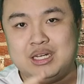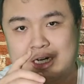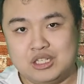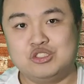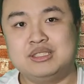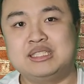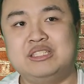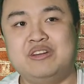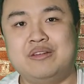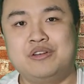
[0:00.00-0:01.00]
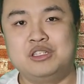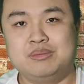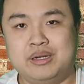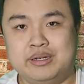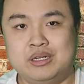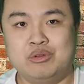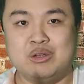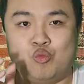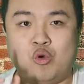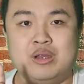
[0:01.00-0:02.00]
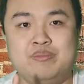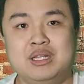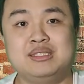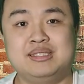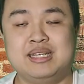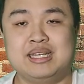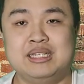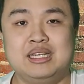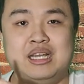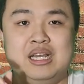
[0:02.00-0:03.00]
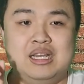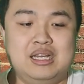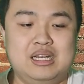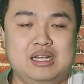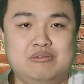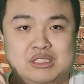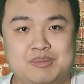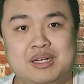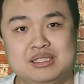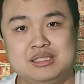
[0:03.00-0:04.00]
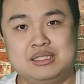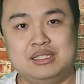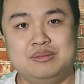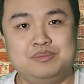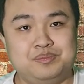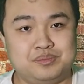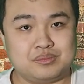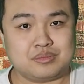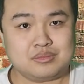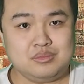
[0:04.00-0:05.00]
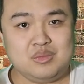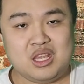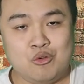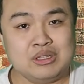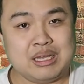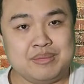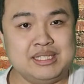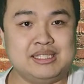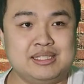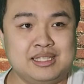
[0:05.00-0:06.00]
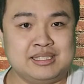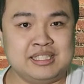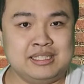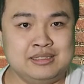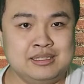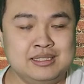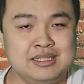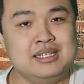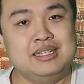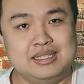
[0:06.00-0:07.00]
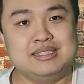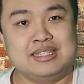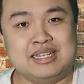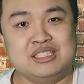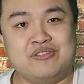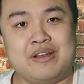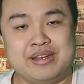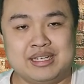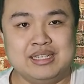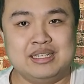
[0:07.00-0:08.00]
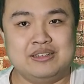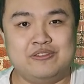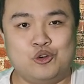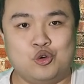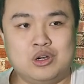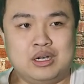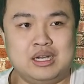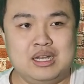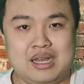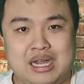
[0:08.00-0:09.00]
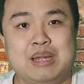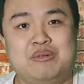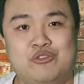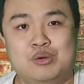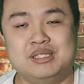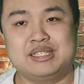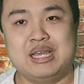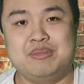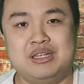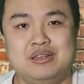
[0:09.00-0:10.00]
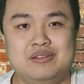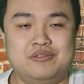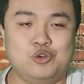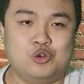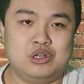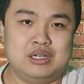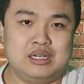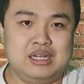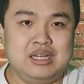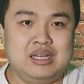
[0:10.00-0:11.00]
165 hertz monitor with a 1 millisecond response time. What that means in a nutshell is that is very good for high performance gaming, for